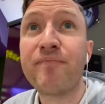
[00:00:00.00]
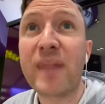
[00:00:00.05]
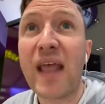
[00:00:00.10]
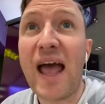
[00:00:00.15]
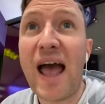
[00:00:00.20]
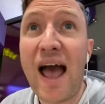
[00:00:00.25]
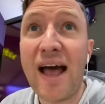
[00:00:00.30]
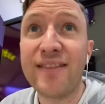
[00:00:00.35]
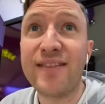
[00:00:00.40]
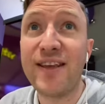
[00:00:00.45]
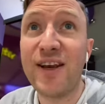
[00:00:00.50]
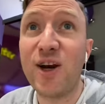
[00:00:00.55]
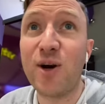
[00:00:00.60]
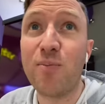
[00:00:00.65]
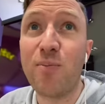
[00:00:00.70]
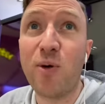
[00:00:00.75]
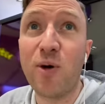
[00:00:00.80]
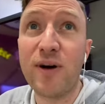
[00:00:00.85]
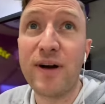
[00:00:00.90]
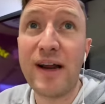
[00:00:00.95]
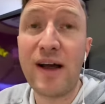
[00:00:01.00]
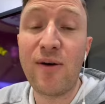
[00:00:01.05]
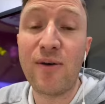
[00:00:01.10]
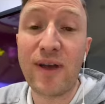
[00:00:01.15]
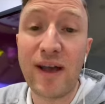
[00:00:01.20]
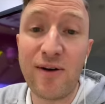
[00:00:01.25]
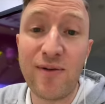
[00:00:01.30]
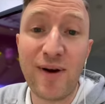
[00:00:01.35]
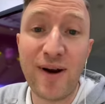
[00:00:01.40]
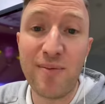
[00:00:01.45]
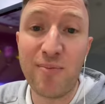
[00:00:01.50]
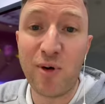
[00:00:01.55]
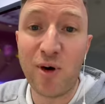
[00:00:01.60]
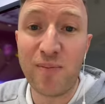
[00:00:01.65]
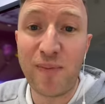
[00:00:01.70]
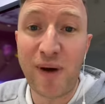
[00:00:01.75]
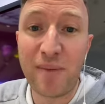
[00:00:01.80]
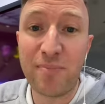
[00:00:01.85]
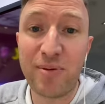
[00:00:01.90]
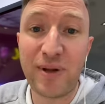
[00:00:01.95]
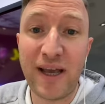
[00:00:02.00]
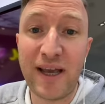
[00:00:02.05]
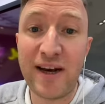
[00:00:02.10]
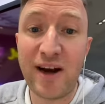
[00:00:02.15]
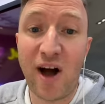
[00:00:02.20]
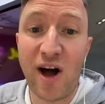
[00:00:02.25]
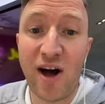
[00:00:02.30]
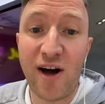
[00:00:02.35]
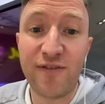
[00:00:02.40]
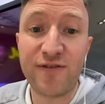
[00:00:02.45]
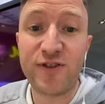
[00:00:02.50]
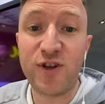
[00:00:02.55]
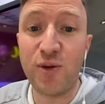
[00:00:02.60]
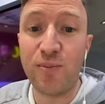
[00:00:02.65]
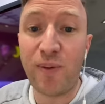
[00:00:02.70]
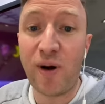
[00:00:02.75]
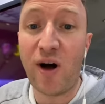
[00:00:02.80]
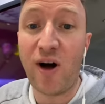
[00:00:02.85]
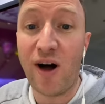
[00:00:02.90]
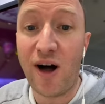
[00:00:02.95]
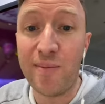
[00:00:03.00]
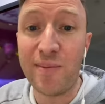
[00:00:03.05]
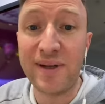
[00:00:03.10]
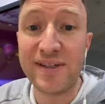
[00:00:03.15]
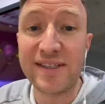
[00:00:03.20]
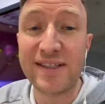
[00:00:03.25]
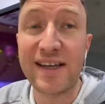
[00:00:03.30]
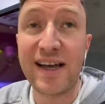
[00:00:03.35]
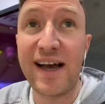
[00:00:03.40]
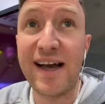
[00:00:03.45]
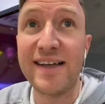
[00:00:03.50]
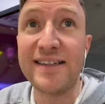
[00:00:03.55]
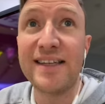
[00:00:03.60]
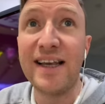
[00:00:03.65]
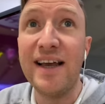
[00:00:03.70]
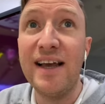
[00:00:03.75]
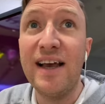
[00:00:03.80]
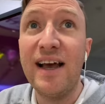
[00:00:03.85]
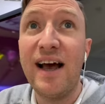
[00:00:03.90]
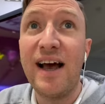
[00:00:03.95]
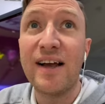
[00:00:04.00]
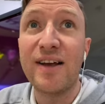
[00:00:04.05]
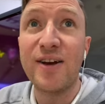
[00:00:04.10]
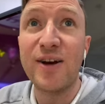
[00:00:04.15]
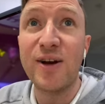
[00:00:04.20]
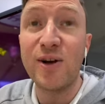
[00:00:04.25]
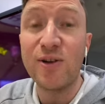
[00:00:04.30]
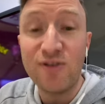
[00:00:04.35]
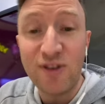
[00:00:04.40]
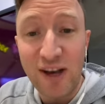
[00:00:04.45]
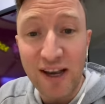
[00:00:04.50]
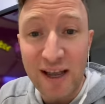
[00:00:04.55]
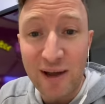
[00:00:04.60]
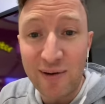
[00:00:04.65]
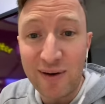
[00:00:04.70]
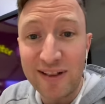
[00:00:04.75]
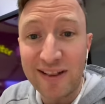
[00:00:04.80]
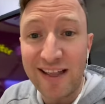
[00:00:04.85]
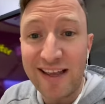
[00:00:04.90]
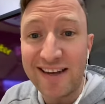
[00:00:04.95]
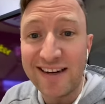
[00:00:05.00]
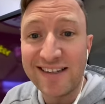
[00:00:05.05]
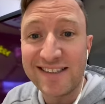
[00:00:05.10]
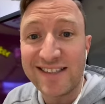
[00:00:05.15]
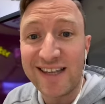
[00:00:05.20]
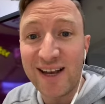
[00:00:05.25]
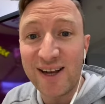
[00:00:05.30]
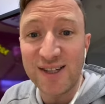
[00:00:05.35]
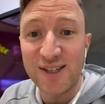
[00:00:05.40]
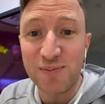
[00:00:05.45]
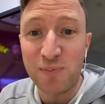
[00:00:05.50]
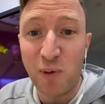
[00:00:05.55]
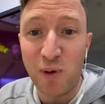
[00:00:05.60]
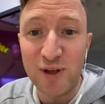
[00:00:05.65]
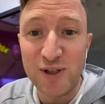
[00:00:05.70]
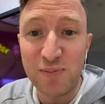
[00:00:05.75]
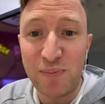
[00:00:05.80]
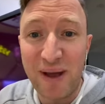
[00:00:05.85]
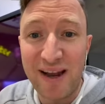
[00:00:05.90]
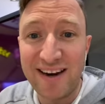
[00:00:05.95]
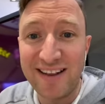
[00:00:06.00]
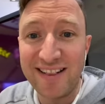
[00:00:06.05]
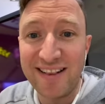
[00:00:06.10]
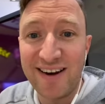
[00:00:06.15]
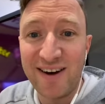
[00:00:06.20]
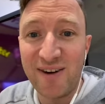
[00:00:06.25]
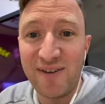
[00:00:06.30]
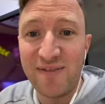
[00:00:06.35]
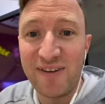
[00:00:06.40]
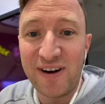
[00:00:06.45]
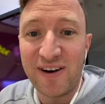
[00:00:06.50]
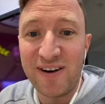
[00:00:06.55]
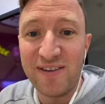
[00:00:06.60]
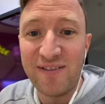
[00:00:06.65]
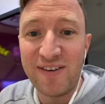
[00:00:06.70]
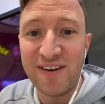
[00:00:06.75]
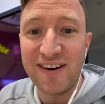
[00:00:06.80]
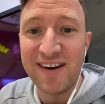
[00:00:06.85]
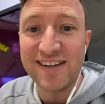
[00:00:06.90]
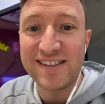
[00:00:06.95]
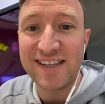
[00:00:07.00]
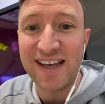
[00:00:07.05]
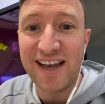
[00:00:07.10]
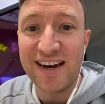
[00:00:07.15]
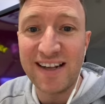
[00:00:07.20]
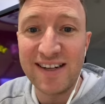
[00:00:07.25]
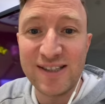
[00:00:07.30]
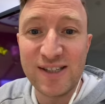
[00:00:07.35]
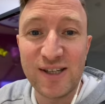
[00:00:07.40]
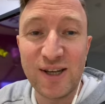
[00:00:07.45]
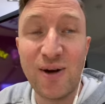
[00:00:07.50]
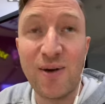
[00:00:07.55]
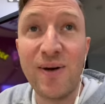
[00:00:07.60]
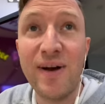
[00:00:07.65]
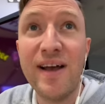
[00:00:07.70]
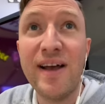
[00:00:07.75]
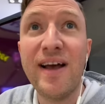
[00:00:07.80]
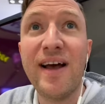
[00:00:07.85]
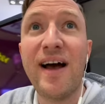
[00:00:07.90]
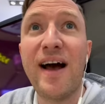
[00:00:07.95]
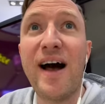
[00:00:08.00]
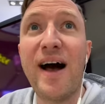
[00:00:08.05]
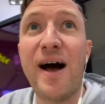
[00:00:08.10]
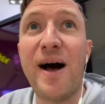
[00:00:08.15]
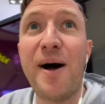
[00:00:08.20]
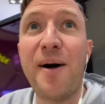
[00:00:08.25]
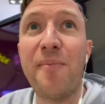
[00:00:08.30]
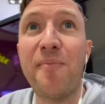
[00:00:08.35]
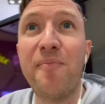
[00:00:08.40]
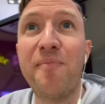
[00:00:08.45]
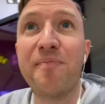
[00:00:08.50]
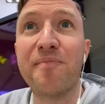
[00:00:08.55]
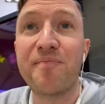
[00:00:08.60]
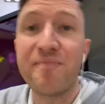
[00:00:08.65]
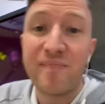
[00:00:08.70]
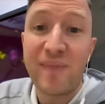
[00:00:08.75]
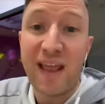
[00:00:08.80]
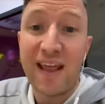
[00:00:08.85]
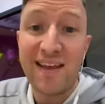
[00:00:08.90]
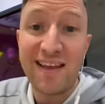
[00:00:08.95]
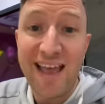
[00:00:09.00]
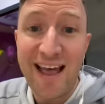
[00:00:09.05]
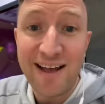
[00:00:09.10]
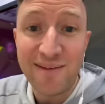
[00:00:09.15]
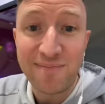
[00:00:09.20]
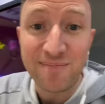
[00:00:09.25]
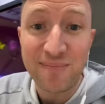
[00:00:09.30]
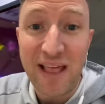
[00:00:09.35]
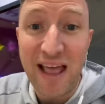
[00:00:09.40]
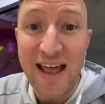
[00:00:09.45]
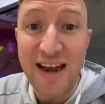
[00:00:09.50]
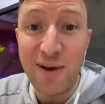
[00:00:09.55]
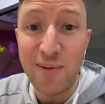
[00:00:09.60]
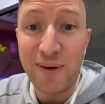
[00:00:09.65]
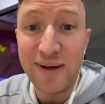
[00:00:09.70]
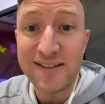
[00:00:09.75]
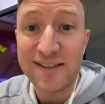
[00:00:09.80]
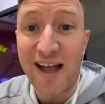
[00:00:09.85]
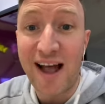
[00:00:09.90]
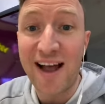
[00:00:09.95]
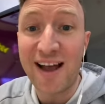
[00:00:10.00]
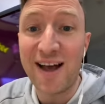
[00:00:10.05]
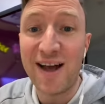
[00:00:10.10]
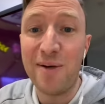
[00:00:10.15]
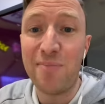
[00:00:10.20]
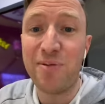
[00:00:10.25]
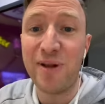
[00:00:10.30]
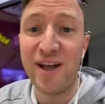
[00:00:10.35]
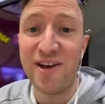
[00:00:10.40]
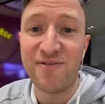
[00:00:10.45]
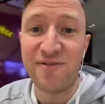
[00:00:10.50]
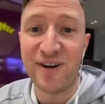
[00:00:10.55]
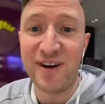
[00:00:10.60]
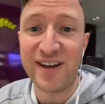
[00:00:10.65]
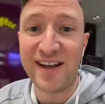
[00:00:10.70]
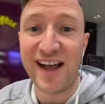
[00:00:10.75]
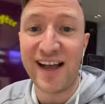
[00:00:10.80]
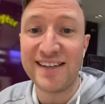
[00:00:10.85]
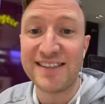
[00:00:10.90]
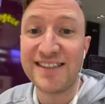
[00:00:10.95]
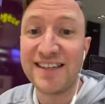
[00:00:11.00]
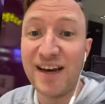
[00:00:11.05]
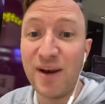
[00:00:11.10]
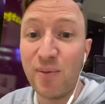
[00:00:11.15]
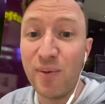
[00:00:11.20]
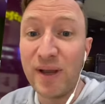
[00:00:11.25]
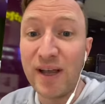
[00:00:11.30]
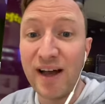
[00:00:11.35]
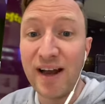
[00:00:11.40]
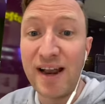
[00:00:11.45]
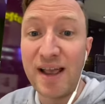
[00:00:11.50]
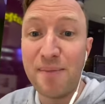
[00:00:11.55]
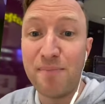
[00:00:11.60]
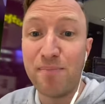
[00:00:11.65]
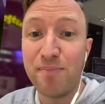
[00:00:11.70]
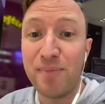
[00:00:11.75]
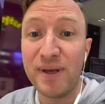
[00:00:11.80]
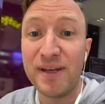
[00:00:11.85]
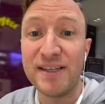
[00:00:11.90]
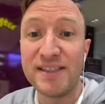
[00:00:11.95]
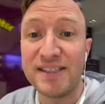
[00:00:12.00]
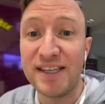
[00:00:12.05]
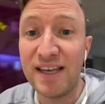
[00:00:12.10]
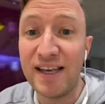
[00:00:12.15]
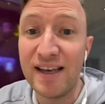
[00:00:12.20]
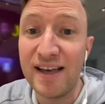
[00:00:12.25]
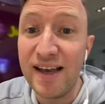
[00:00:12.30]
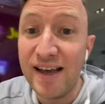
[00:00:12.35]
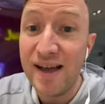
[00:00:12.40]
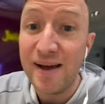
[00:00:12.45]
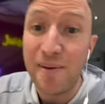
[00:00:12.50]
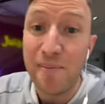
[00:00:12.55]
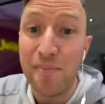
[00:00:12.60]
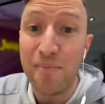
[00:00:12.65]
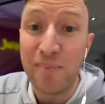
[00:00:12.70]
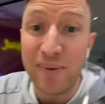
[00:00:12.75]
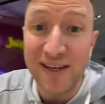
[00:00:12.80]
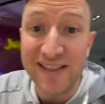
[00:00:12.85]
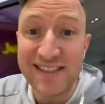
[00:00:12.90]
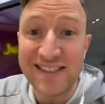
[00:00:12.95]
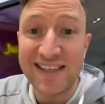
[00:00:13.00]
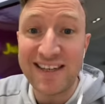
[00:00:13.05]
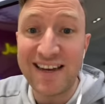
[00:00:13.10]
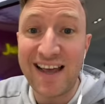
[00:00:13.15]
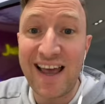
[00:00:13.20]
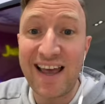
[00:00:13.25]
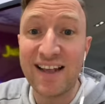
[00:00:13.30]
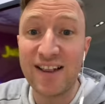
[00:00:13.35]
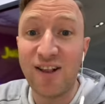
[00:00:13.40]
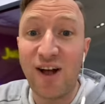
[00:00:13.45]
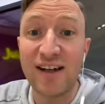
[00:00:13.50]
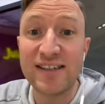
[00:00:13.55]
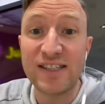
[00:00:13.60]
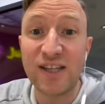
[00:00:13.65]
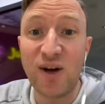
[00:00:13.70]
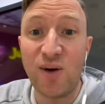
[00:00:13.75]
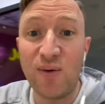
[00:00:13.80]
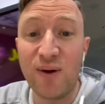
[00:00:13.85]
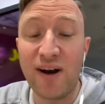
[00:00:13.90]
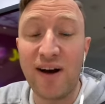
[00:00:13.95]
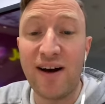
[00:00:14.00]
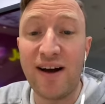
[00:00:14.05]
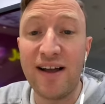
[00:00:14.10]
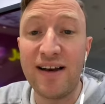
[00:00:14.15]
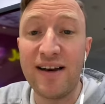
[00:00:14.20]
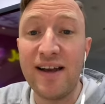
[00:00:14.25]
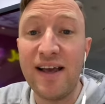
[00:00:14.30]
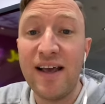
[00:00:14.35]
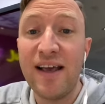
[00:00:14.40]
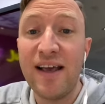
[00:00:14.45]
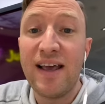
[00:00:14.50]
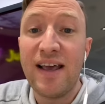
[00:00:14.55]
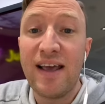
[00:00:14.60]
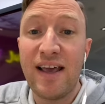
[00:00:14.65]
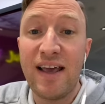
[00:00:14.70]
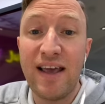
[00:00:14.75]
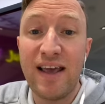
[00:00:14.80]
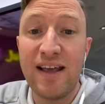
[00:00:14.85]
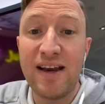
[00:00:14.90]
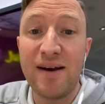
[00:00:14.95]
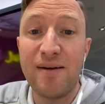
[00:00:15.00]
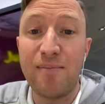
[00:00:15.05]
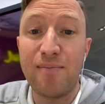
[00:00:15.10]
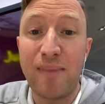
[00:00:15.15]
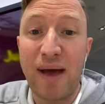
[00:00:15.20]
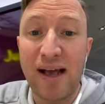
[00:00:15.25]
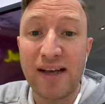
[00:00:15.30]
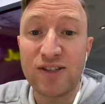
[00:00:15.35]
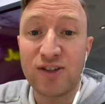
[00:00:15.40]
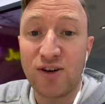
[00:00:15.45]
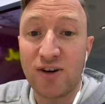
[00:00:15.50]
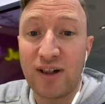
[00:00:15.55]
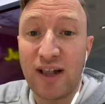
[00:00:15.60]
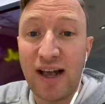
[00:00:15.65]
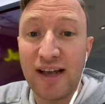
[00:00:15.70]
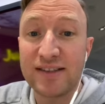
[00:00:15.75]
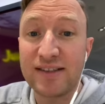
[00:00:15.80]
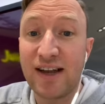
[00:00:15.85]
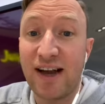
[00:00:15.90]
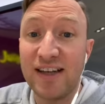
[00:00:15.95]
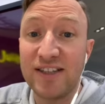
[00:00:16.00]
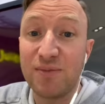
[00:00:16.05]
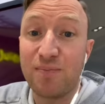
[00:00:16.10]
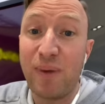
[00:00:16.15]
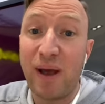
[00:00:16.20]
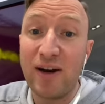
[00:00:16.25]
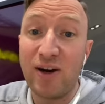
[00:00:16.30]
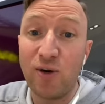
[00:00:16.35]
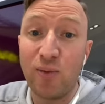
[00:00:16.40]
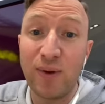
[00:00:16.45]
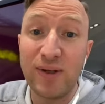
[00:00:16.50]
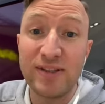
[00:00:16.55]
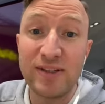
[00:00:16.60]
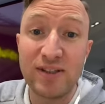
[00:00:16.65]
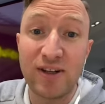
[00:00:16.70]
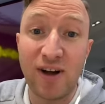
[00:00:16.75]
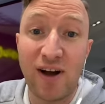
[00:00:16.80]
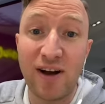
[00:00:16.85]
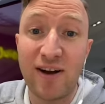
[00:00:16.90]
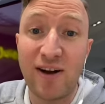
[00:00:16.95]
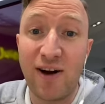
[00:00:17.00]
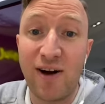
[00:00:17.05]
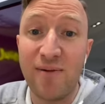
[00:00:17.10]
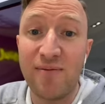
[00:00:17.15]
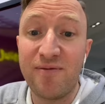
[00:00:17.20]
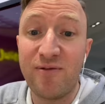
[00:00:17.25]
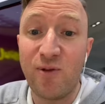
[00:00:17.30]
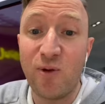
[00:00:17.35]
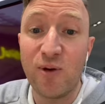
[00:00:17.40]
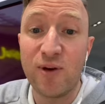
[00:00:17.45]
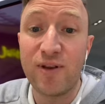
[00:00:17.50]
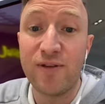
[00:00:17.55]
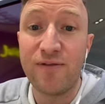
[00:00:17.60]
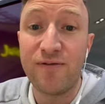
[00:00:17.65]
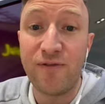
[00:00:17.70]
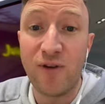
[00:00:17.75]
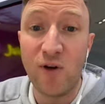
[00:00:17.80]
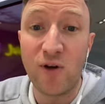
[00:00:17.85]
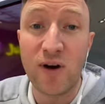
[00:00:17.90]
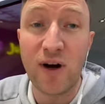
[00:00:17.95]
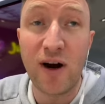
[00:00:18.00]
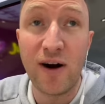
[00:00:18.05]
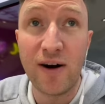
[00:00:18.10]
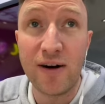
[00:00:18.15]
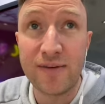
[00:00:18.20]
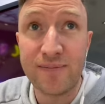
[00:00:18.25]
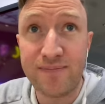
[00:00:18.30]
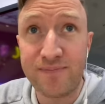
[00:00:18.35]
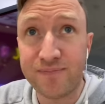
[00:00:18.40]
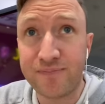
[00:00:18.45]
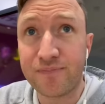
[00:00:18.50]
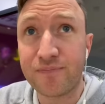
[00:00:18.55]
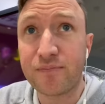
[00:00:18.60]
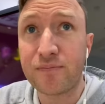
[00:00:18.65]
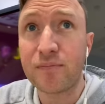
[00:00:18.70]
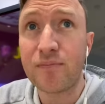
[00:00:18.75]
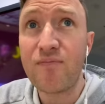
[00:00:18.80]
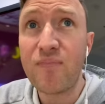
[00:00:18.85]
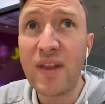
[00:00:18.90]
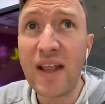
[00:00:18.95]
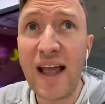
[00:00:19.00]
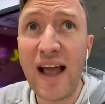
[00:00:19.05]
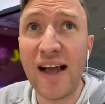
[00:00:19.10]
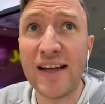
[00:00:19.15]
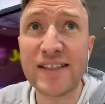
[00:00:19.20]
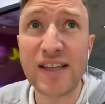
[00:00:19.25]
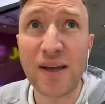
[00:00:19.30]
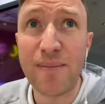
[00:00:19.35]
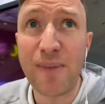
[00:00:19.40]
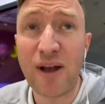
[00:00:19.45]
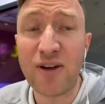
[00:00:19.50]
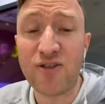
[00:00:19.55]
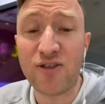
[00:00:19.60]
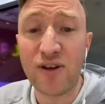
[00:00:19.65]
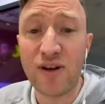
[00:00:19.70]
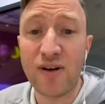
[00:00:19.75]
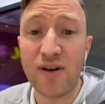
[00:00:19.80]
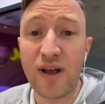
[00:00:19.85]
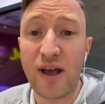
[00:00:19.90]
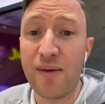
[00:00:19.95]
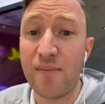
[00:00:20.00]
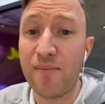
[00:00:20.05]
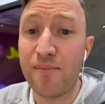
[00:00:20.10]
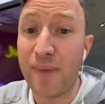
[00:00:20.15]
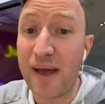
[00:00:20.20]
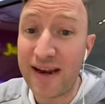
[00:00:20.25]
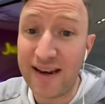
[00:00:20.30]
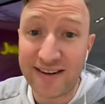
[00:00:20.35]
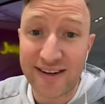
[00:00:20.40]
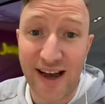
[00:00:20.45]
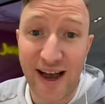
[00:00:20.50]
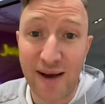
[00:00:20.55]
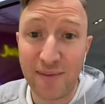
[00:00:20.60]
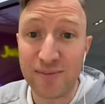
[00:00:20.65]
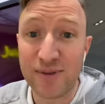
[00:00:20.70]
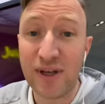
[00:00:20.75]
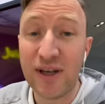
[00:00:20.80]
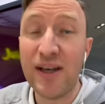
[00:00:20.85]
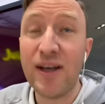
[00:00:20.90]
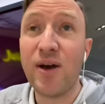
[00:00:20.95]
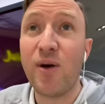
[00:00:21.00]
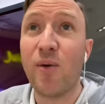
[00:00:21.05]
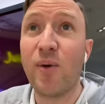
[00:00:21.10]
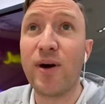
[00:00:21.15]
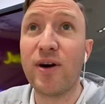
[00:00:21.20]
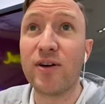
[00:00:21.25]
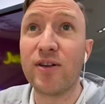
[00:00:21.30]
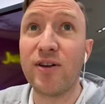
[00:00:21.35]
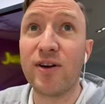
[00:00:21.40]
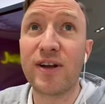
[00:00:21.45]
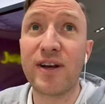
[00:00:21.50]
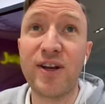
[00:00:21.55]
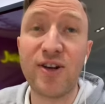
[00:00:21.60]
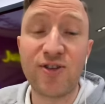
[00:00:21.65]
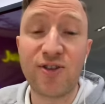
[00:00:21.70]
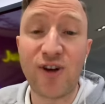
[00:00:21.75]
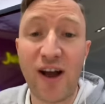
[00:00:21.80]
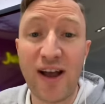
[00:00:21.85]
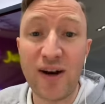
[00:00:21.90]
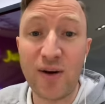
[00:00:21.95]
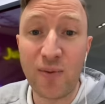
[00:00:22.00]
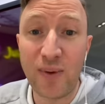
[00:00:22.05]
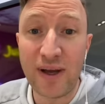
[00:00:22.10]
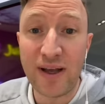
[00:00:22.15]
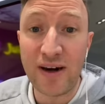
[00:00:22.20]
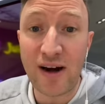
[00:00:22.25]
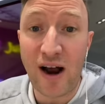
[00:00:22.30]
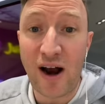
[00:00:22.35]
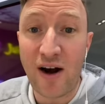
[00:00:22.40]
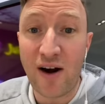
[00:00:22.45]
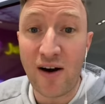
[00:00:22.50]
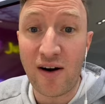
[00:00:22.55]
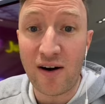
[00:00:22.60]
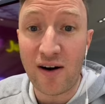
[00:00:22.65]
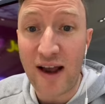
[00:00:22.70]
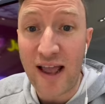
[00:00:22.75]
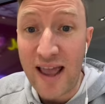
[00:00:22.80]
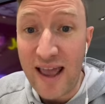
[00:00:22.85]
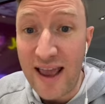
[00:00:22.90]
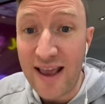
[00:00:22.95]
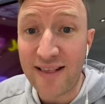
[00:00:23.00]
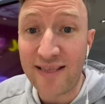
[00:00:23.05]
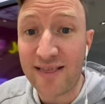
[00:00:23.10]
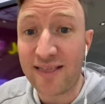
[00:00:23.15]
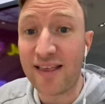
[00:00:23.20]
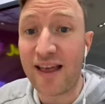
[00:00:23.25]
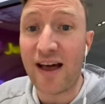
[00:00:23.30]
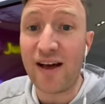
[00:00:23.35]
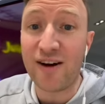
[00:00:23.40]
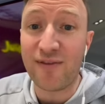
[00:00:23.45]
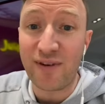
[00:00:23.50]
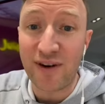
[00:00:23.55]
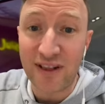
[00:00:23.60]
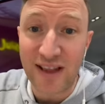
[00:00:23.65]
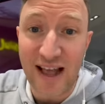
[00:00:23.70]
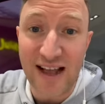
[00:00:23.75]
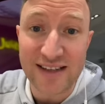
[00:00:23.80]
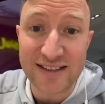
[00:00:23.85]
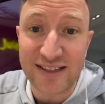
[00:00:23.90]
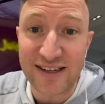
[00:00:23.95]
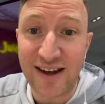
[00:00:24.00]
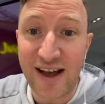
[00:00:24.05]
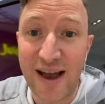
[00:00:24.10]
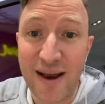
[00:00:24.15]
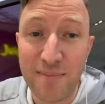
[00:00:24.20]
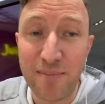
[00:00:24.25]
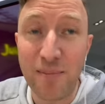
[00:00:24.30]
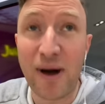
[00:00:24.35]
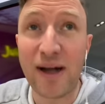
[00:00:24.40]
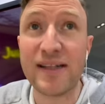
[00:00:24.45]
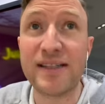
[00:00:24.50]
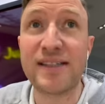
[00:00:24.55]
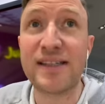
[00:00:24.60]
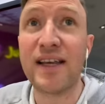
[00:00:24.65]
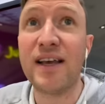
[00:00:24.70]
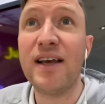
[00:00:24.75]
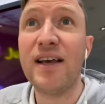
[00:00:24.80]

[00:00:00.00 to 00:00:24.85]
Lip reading: At the airport now, getting ready to board my plane off to Bahamas, guys. Gonna go check out Atlantis. They got sports betting there. Very, very excited. So, yeah. Anyways, I got a play for you guys today. We got a busy, busy day. Lots going on in Masterclass, guys. BenderWins.com for the full card. As I mentioned many times, we are looking to try to win our 8th out of our last 9 months.